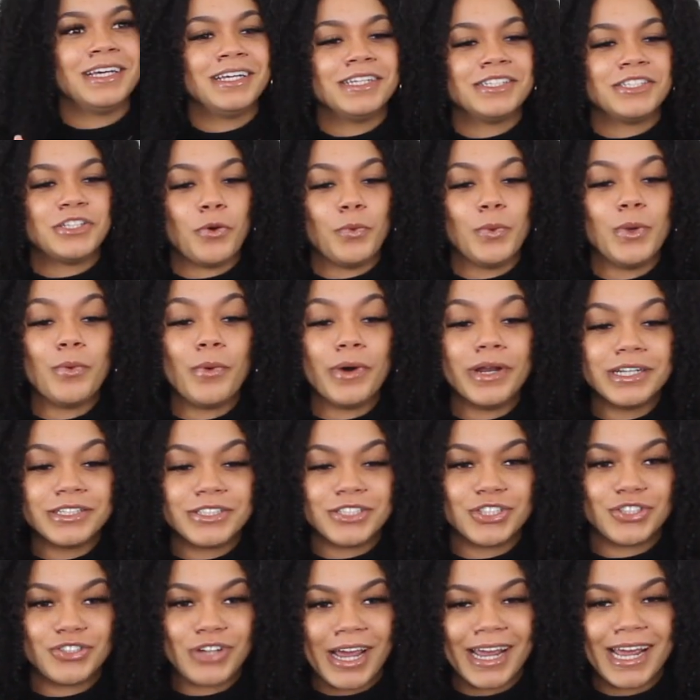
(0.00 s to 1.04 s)
So we wanted
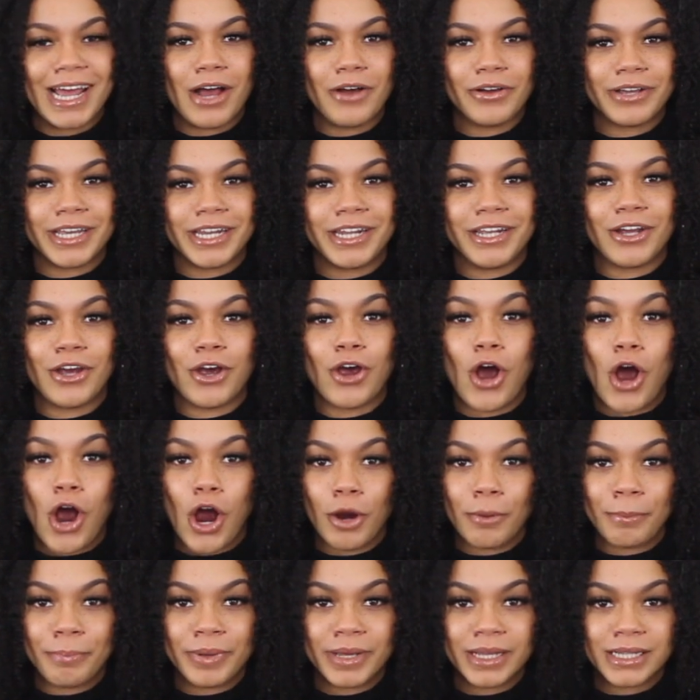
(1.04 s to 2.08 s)
to try out getting our
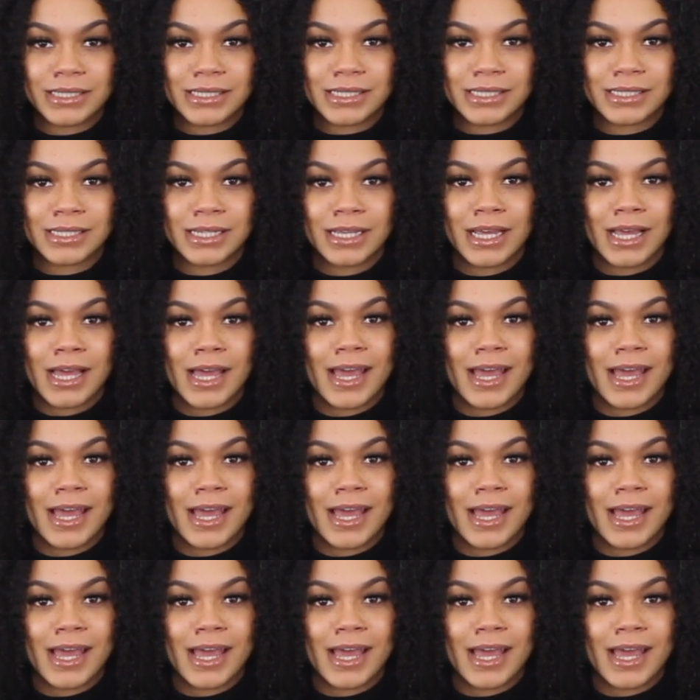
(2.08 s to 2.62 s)
armpits